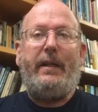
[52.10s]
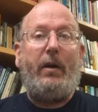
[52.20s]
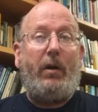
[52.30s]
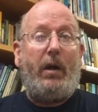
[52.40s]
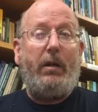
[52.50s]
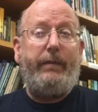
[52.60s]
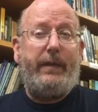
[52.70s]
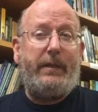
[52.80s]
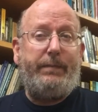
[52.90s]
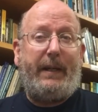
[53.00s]
Now, all of
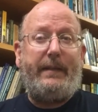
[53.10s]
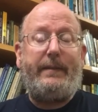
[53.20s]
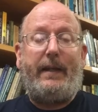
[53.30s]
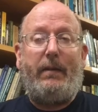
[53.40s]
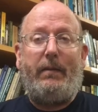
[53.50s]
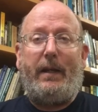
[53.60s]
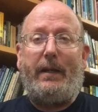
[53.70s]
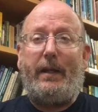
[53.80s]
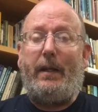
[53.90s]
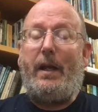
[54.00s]
this may sound
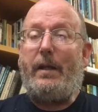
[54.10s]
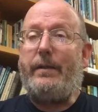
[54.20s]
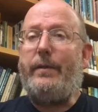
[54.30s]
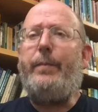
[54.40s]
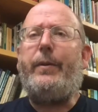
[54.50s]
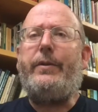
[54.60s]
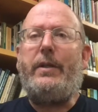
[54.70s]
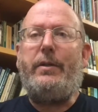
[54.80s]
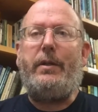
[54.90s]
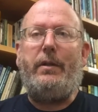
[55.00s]
like a lot of
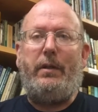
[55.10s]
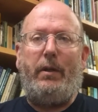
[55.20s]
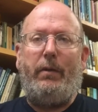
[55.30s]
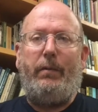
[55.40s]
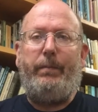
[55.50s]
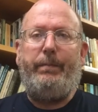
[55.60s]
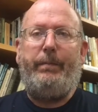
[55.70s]
superstition to you,